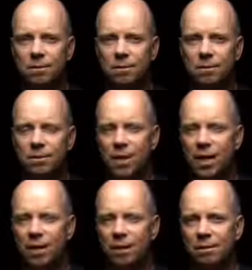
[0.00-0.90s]

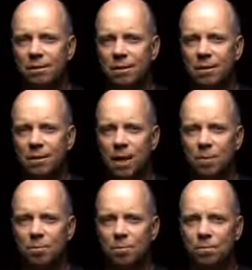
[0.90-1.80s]
skating
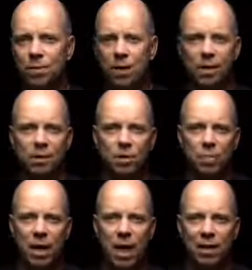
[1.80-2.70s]
club thing just
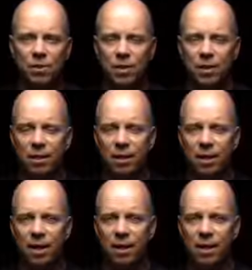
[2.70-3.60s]
by accident.
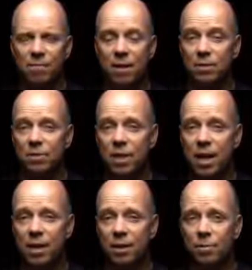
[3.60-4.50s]
And I found
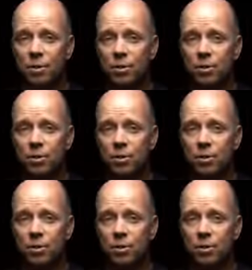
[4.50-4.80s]
skating, which